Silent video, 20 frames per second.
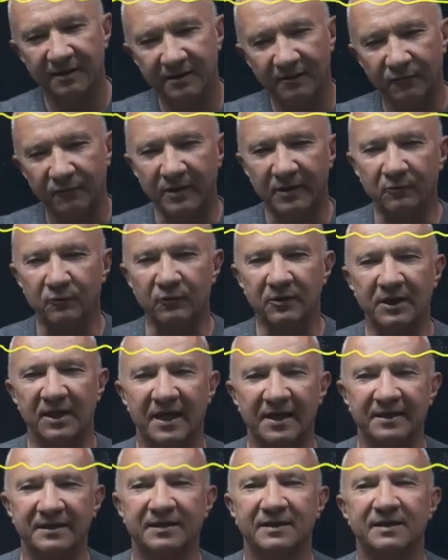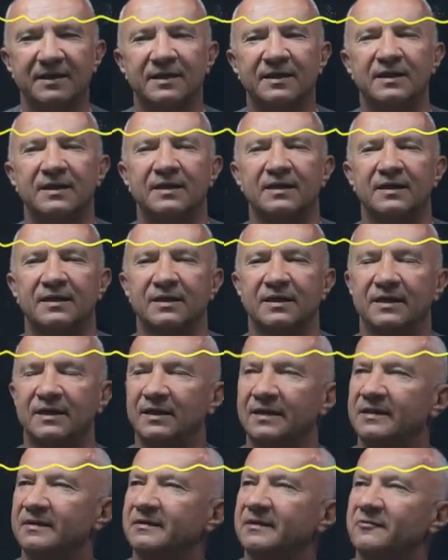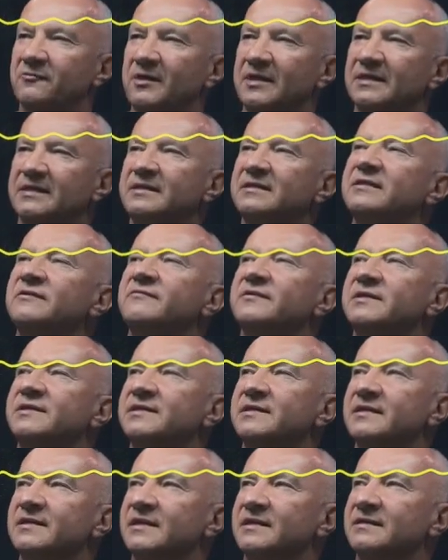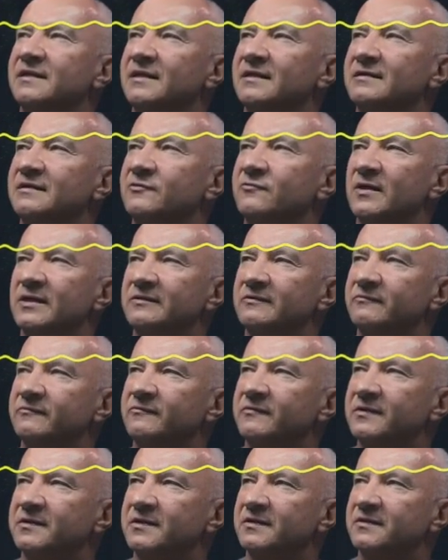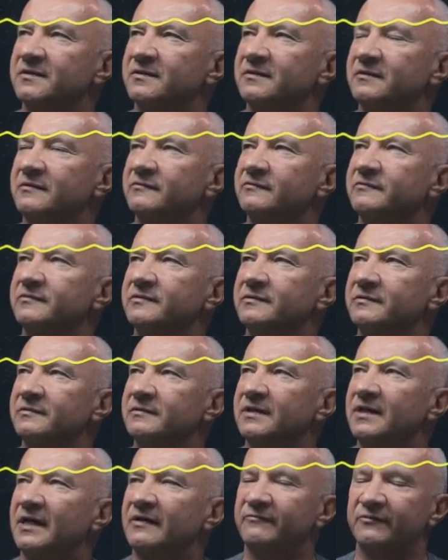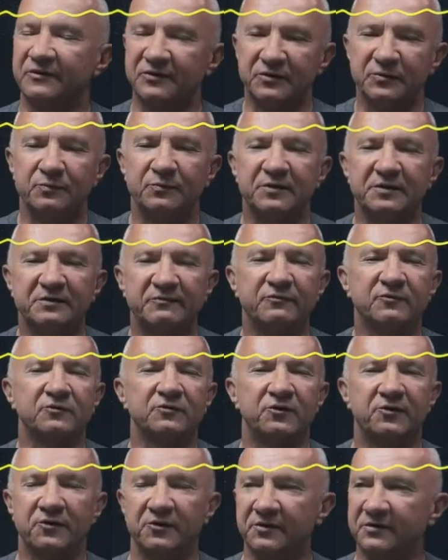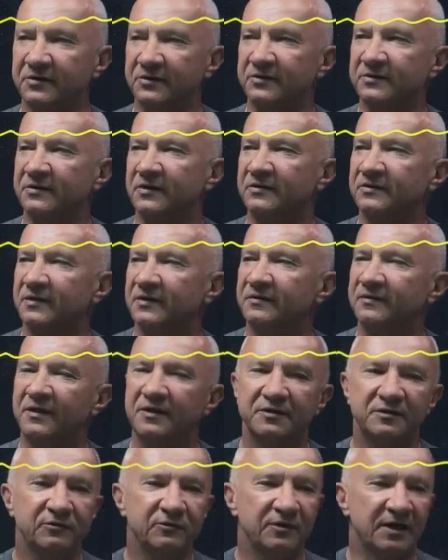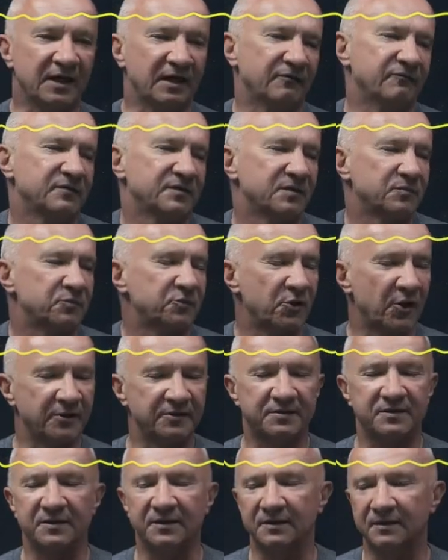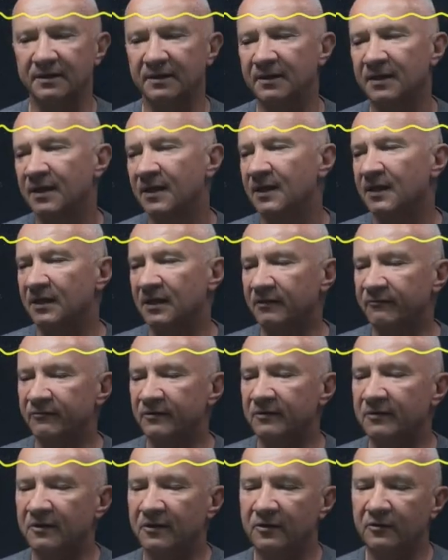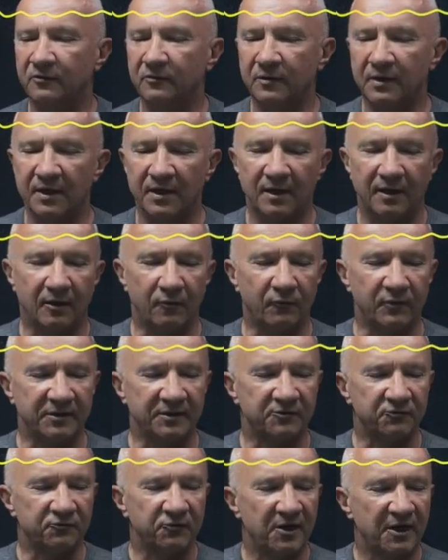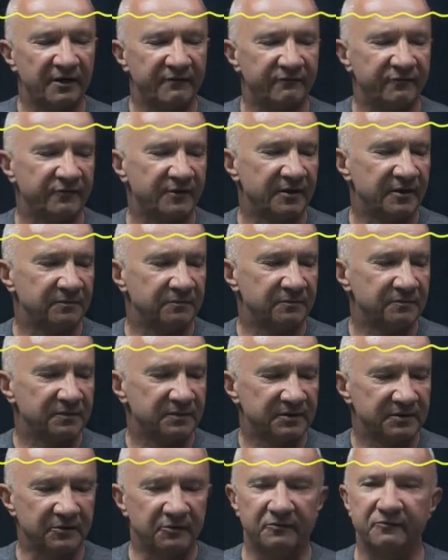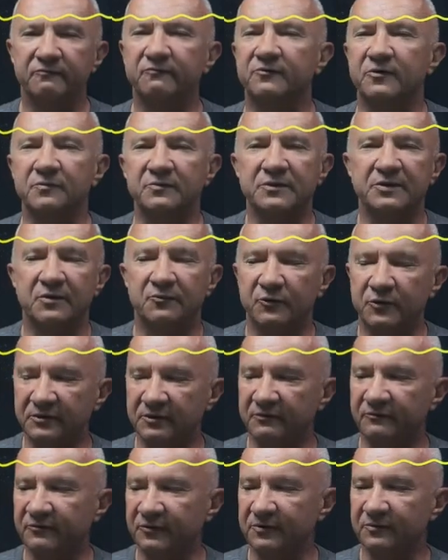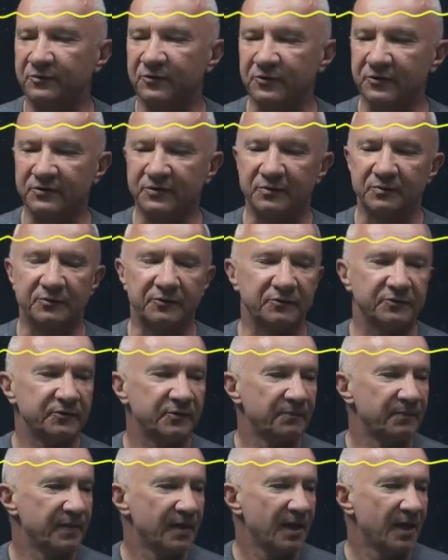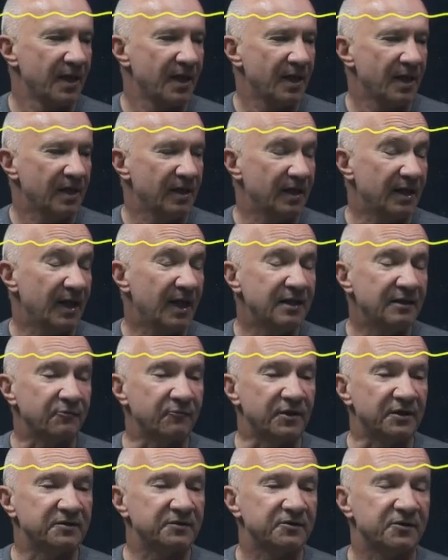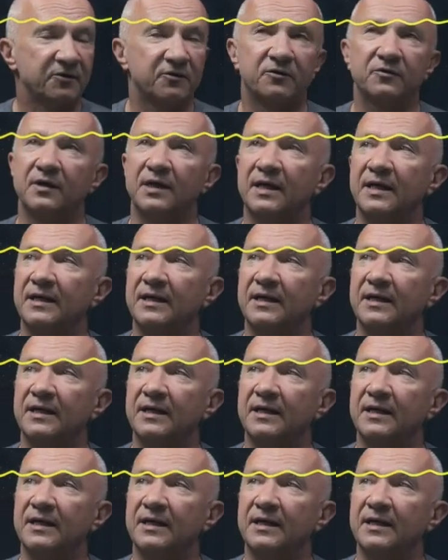we would like the relativity and quantum physics sort of to have this peaceful coexistence, and they do have, surprisingly, even though we derive them from somewhat different principles. Anyway, so